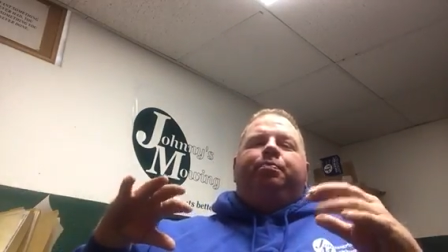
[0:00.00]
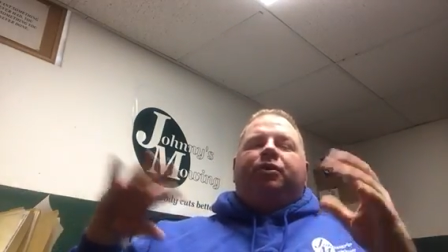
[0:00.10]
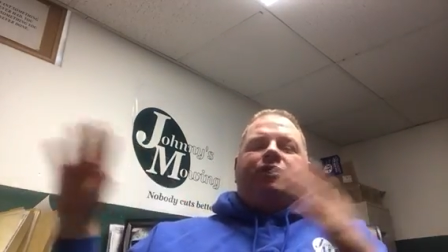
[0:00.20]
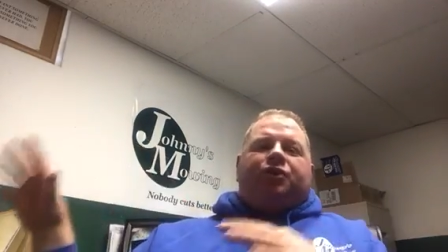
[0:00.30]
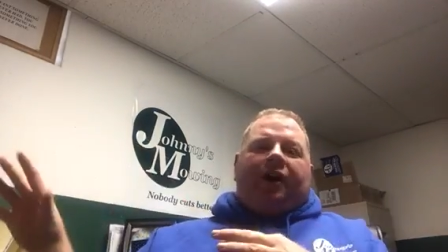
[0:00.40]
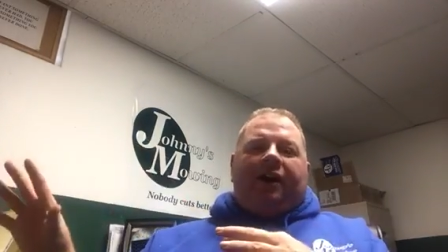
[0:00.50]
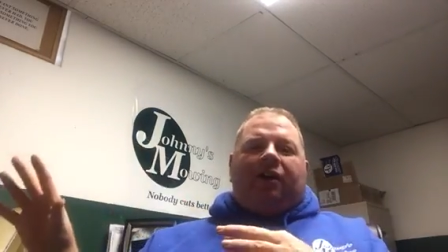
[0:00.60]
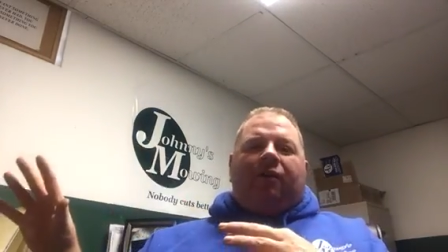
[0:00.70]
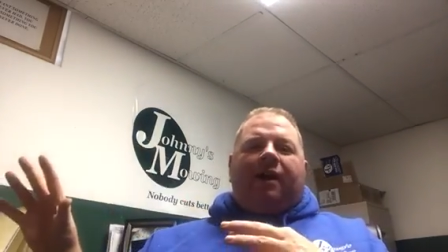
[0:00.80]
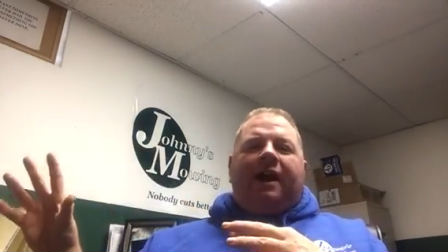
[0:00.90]
put the
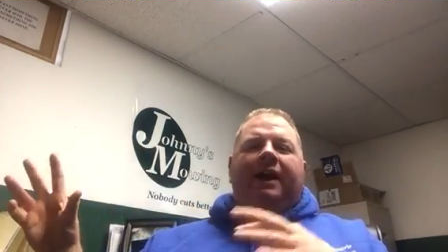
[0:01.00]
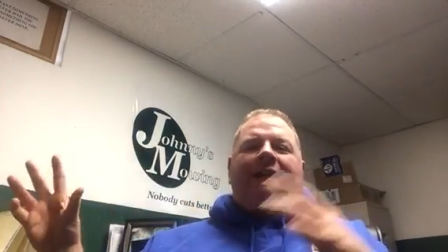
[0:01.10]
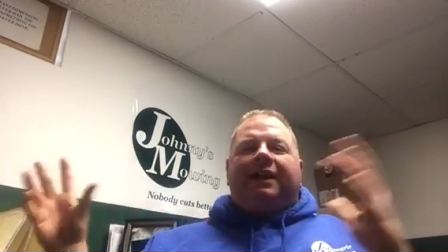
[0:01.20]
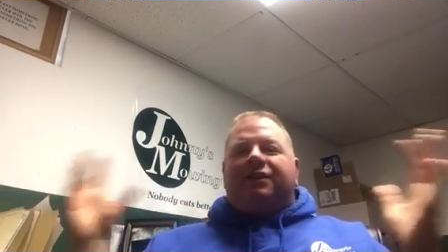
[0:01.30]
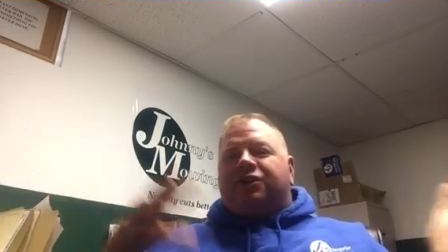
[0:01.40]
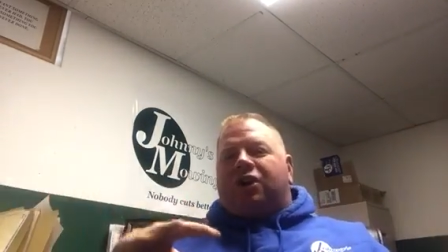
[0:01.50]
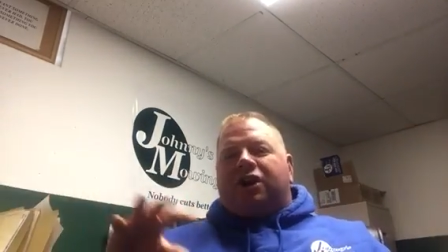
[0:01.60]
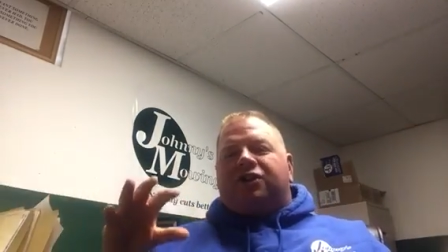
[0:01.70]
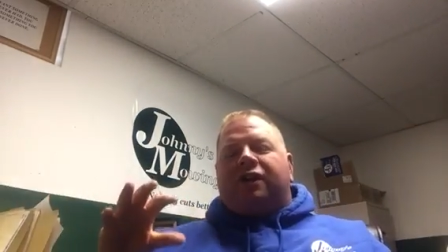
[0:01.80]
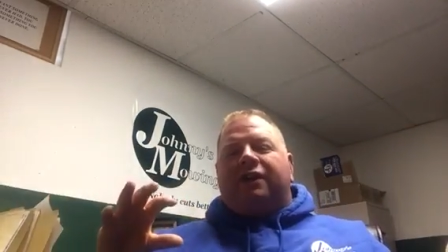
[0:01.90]
trailer away, get the
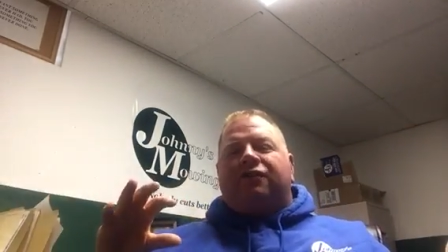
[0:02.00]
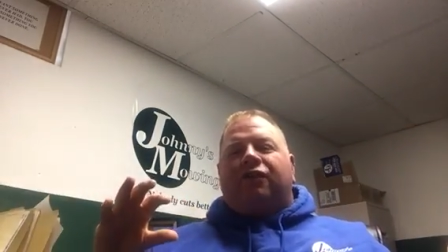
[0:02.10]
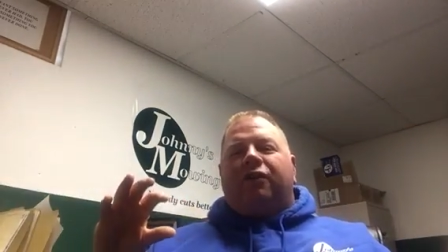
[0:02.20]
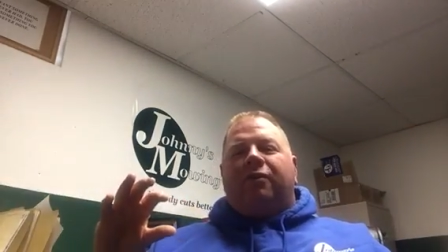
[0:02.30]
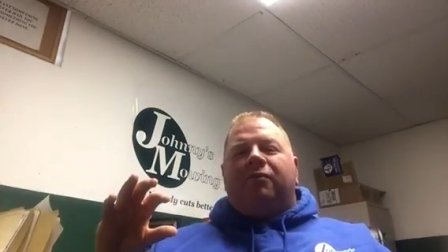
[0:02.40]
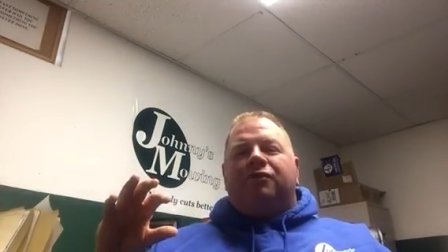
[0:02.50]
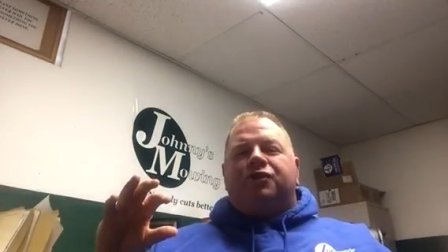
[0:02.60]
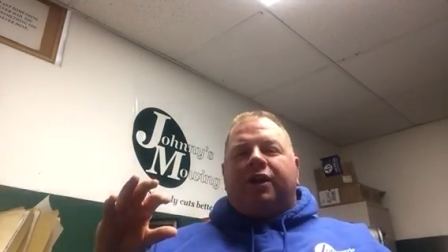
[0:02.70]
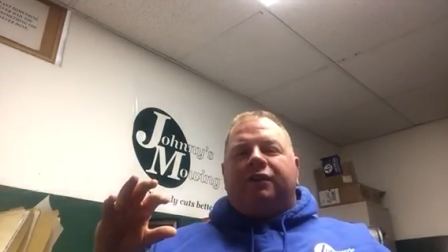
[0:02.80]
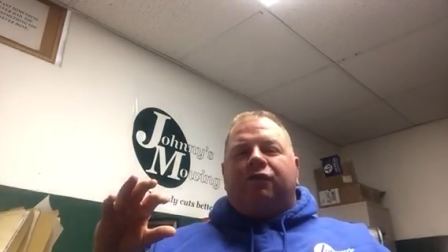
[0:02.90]
truck transferred
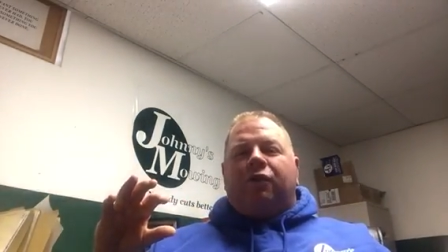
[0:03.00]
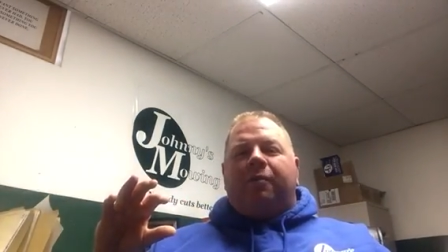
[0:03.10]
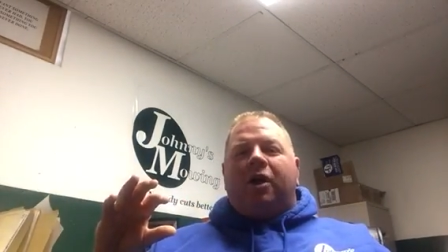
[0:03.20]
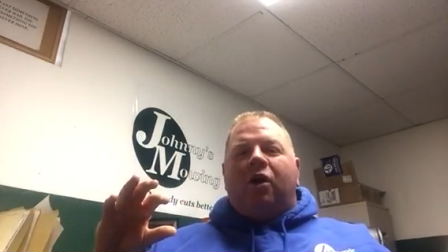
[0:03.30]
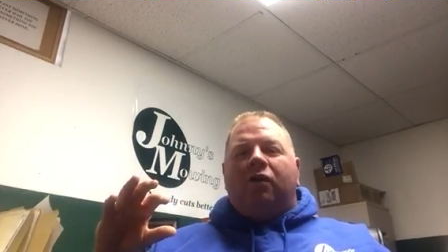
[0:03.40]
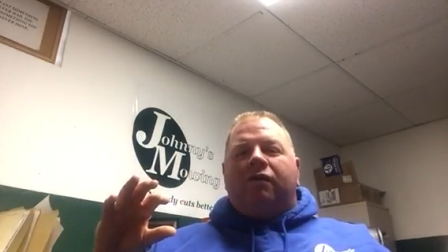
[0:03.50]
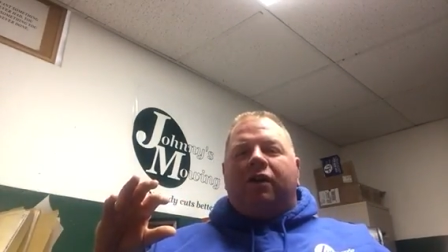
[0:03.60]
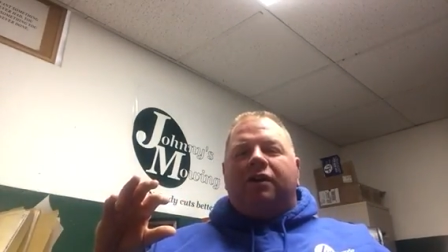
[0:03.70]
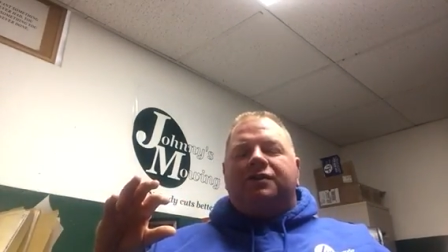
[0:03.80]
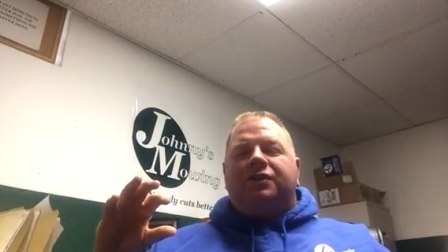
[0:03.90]
transformed
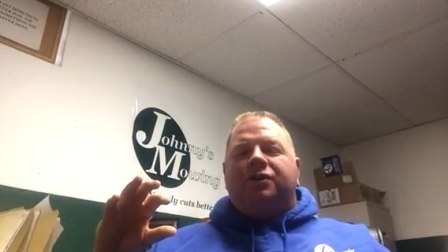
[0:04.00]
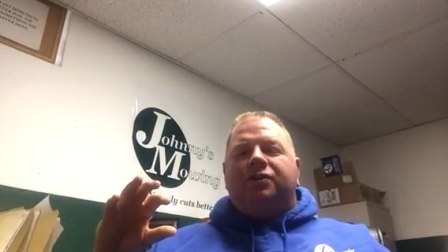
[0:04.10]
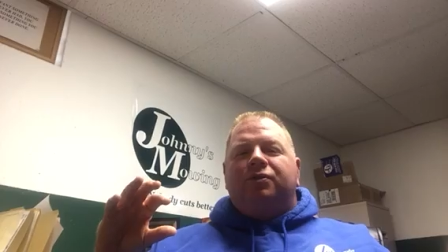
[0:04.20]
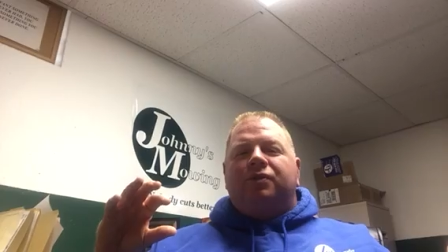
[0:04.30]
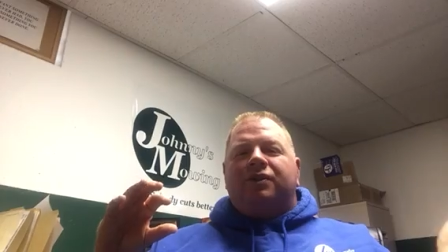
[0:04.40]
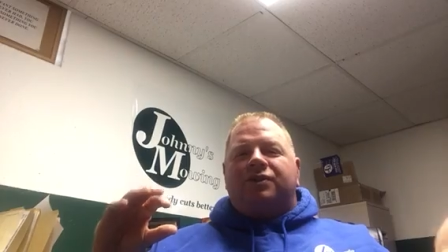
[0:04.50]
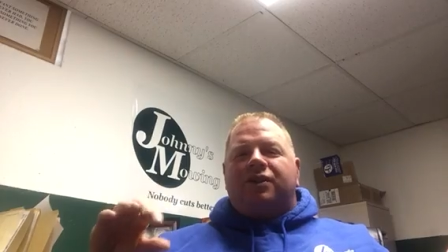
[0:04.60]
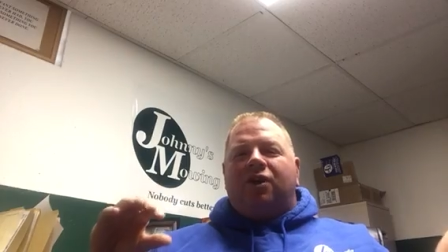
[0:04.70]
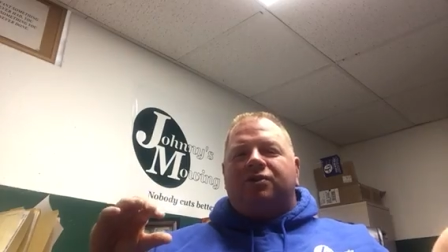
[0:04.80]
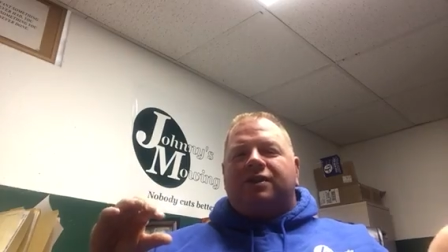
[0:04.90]
over to the
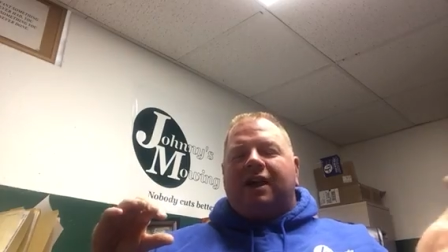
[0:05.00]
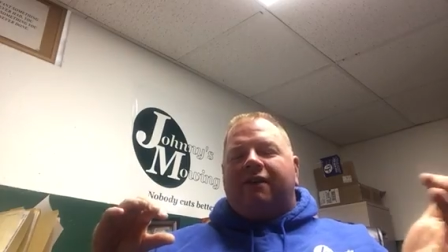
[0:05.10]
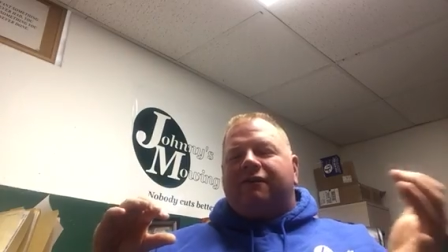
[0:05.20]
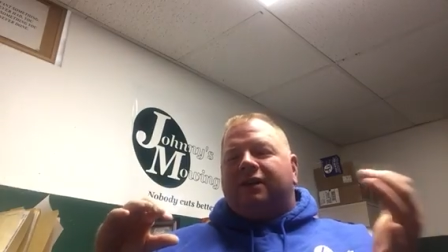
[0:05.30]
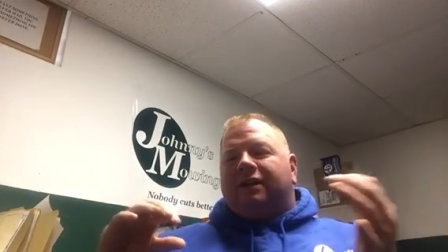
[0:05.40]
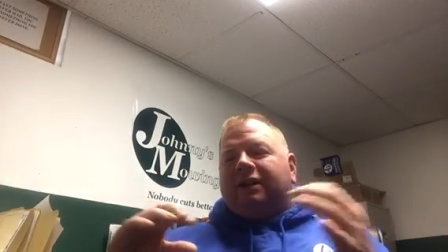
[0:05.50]
snow stuff.